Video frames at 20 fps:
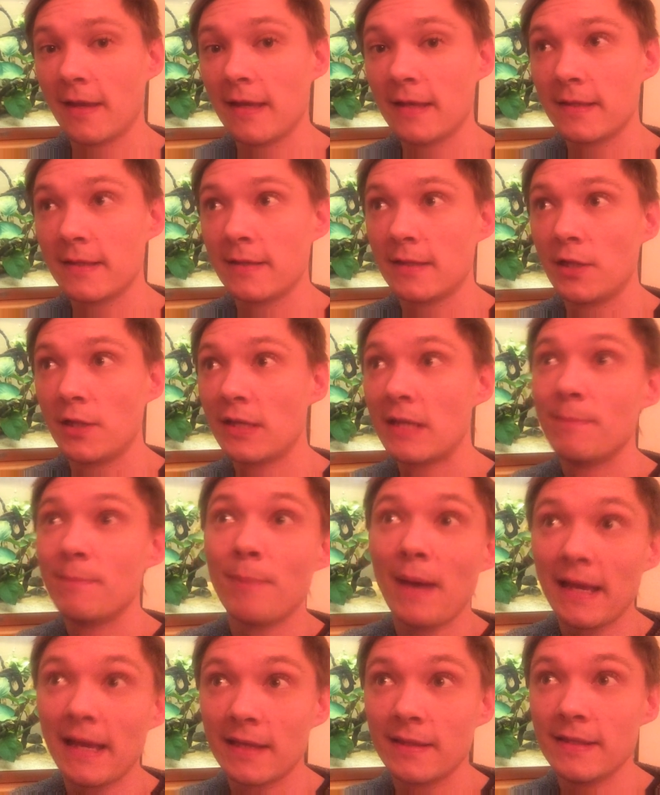looking
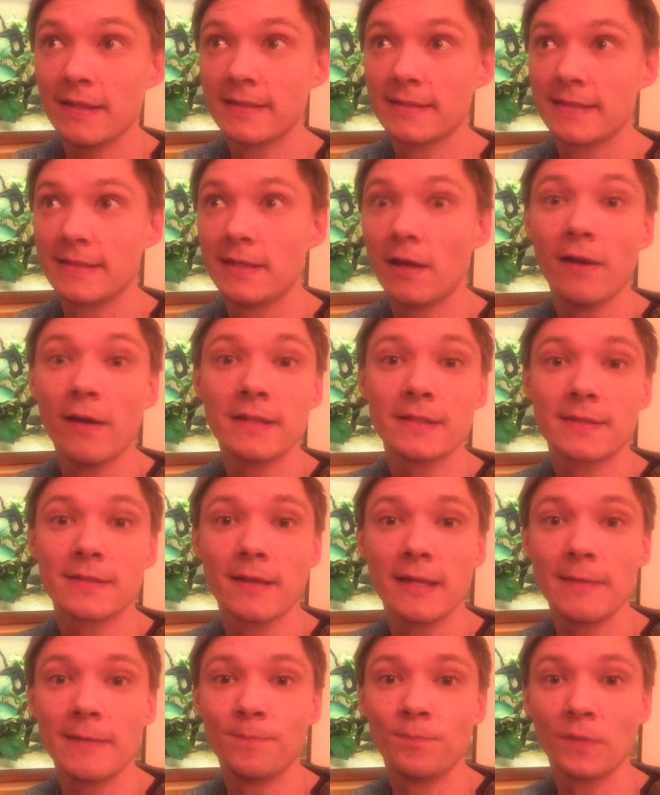back at this in
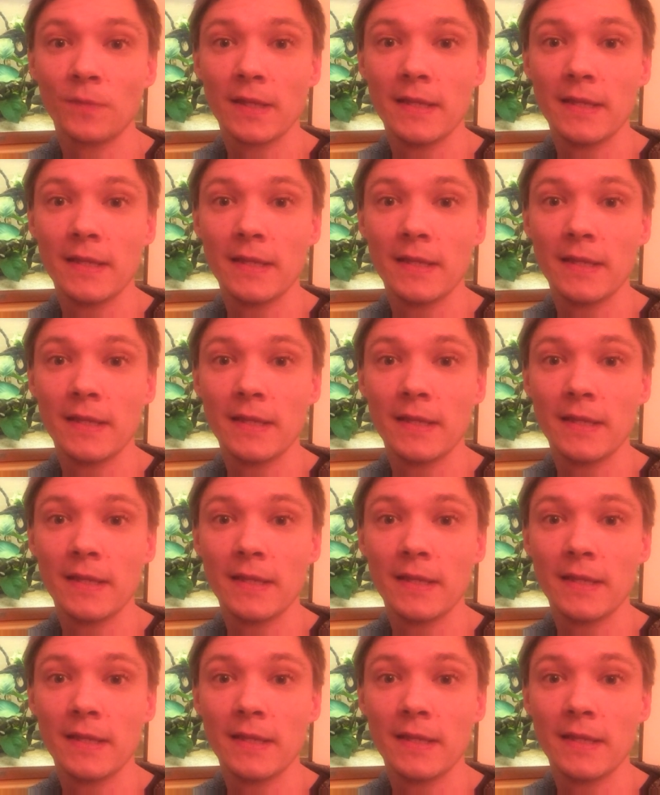hindsight,